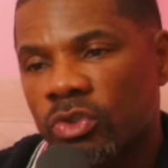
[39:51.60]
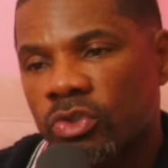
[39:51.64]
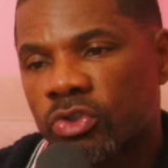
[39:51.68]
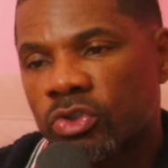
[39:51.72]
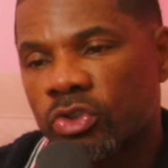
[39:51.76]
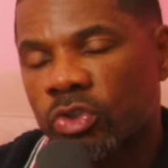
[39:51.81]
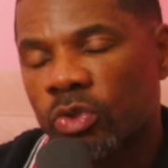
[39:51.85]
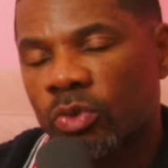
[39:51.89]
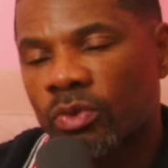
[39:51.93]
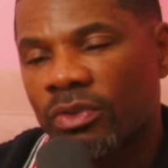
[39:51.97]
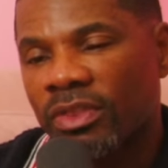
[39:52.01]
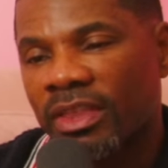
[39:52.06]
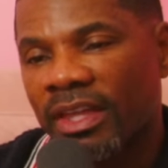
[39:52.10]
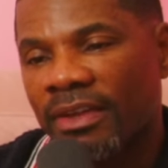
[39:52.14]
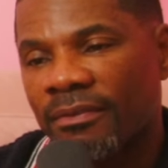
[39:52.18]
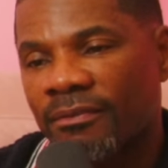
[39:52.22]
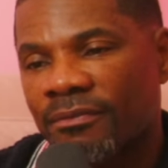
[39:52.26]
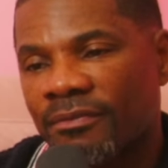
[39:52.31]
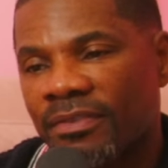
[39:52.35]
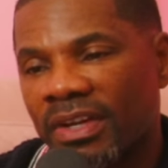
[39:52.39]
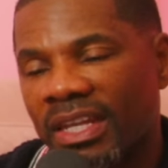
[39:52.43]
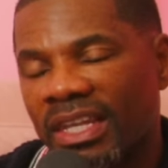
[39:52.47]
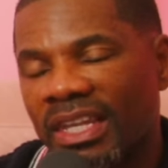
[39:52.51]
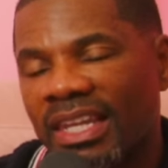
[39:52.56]

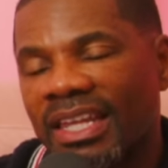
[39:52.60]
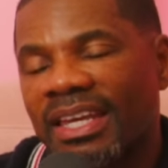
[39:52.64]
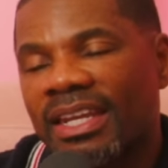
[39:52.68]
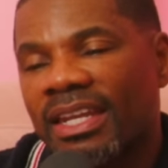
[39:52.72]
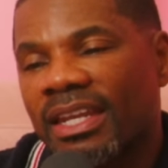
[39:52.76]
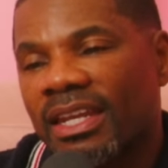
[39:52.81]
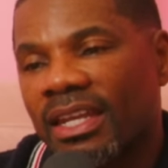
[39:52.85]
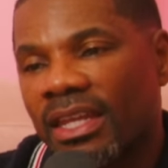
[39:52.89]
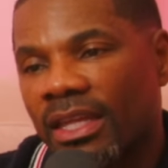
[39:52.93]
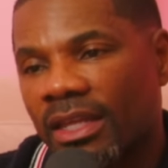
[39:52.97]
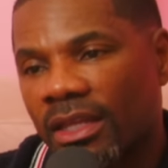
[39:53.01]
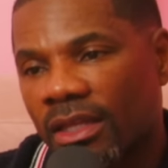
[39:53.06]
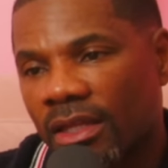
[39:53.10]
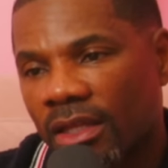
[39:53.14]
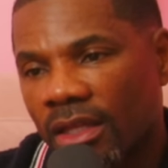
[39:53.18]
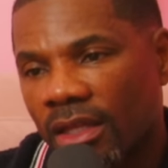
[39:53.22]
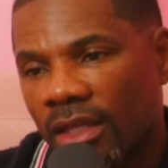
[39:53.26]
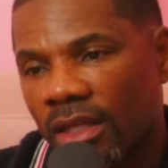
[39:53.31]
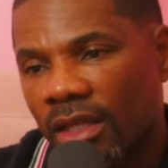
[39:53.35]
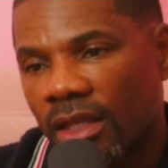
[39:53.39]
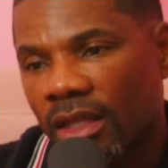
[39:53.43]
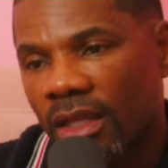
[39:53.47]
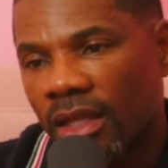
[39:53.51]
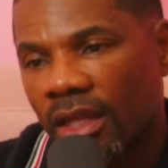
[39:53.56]
validity
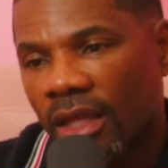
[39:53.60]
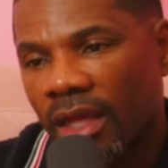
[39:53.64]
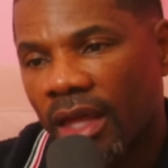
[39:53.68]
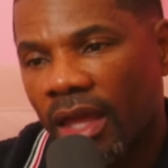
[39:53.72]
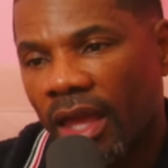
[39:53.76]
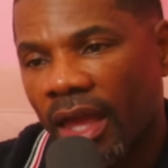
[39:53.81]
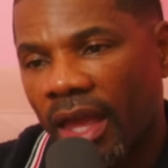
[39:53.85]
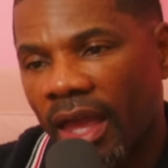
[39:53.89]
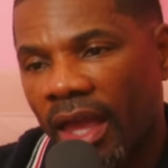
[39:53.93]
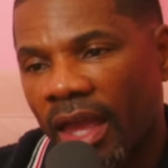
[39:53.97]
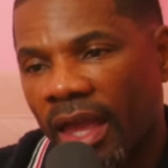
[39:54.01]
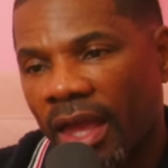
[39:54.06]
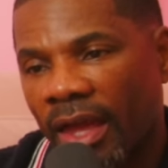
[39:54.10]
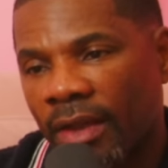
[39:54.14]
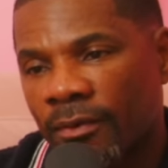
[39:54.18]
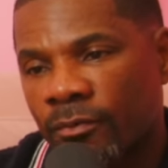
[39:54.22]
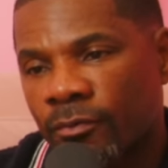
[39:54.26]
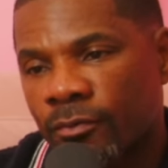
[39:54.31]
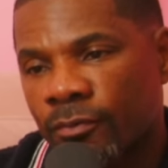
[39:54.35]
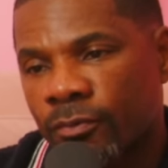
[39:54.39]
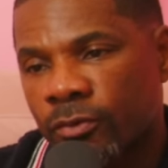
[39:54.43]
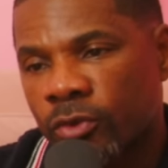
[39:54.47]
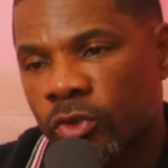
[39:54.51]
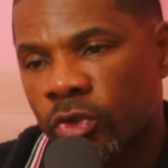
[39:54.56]

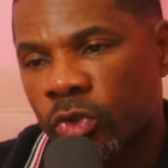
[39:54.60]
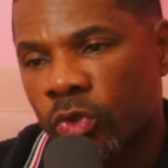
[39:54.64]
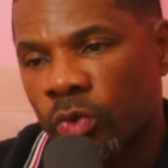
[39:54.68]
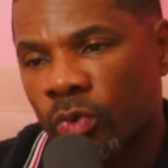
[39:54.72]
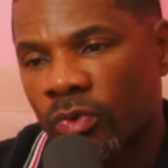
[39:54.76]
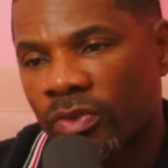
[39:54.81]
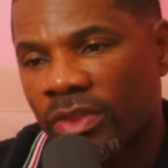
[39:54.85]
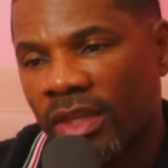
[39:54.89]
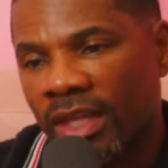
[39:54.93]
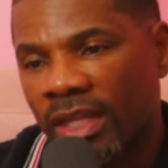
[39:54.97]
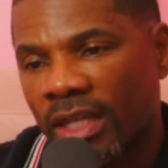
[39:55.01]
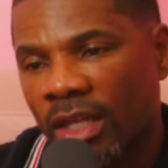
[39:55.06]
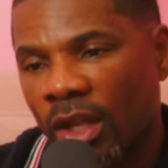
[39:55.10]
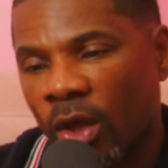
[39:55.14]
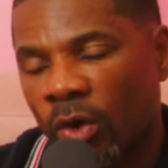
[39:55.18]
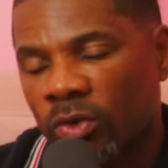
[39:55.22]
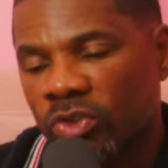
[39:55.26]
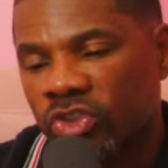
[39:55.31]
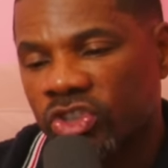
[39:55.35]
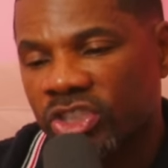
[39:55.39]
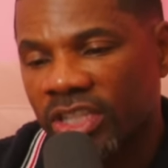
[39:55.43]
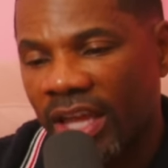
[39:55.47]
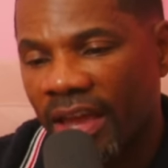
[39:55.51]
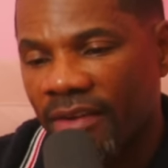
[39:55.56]
and to the
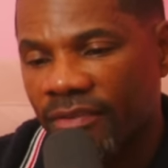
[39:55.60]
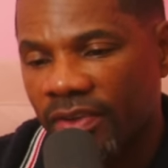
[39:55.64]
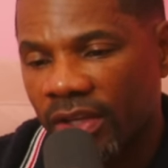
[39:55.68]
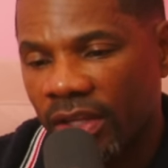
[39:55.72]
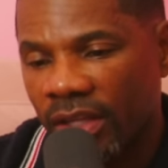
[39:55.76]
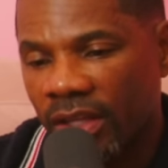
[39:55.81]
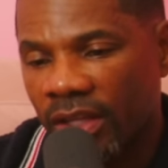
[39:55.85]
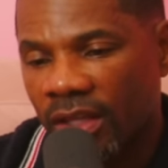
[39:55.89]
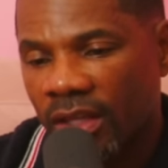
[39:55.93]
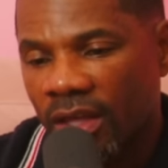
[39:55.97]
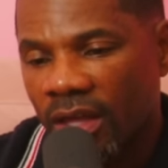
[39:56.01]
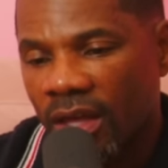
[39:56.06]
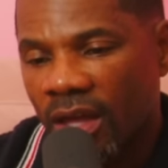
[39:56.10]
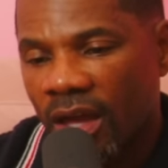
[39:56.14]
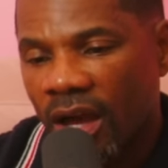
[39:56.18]
longevity